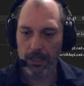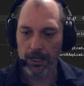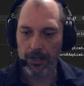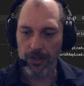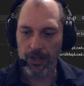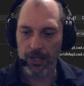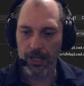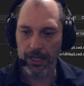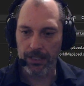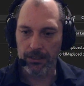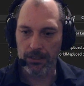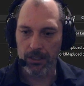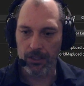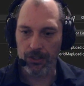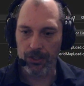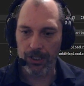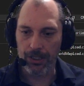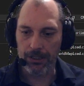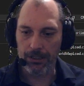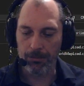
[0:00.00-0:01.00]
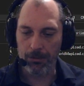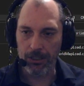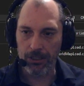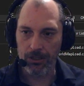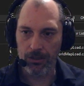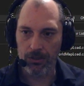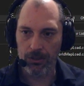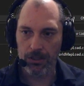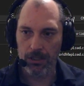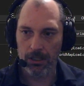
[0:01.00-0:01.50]
I still think it's gonna be
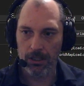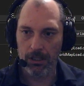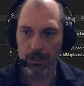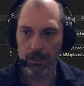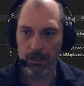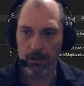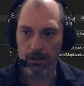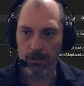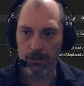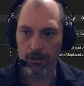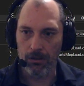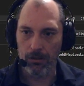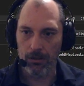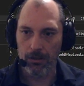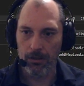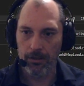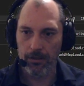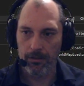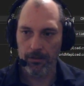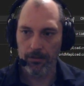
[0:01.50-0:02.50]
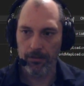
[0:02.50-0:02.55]
too slow.